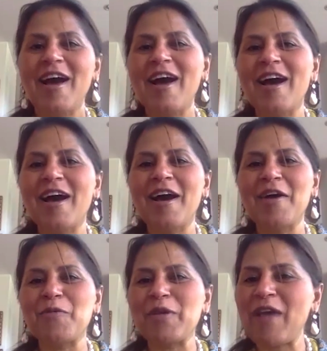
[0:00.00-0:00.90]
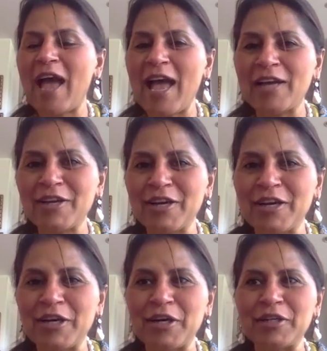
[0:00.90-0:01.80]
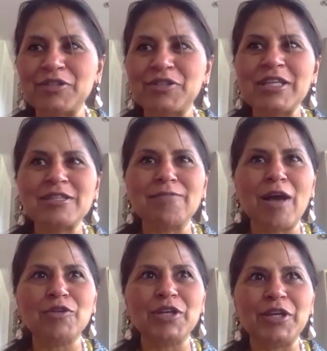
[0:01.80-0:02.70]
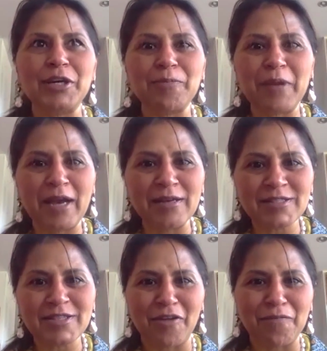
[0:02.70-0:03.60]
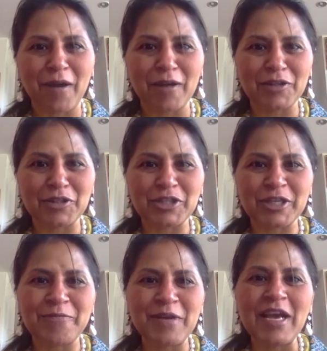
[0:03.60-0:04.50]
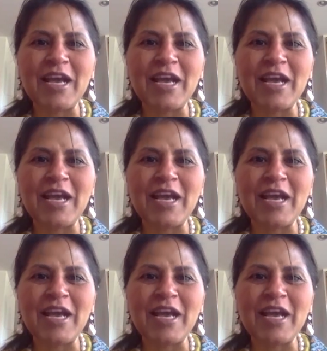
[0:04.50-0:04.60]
Uh, we've had uh, just about a year plus of partnership.